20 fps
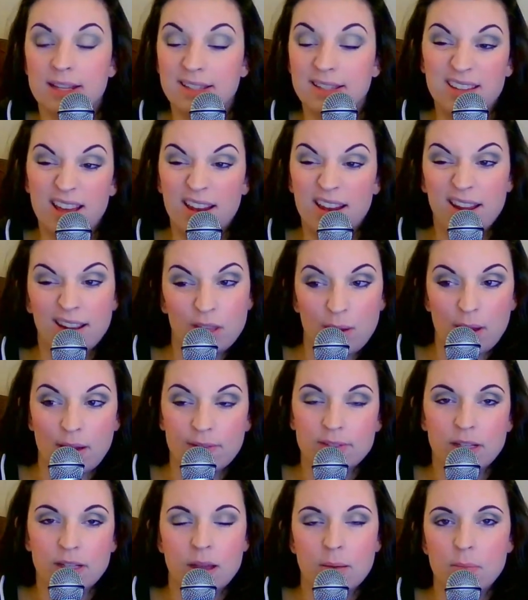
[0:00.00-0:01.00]
It's not like you
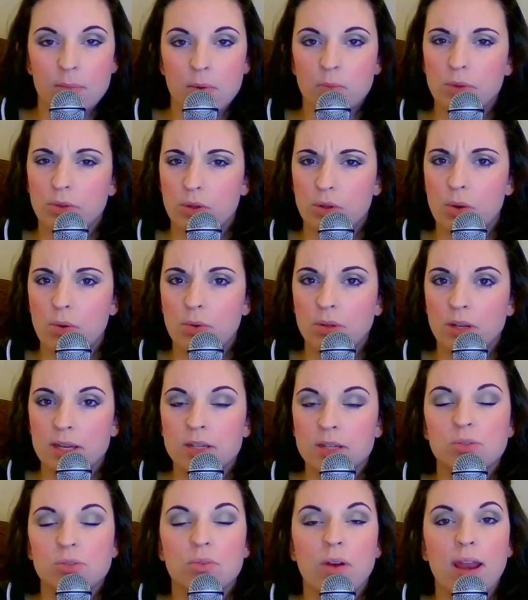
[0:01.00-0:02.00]
have to come up with the whole
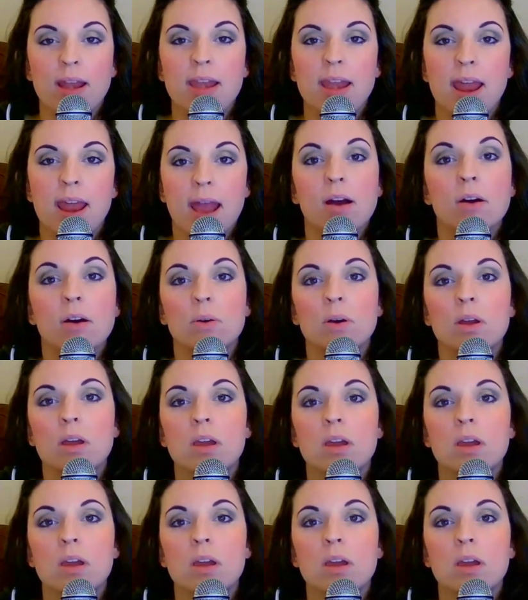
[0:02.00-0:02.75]
list right now.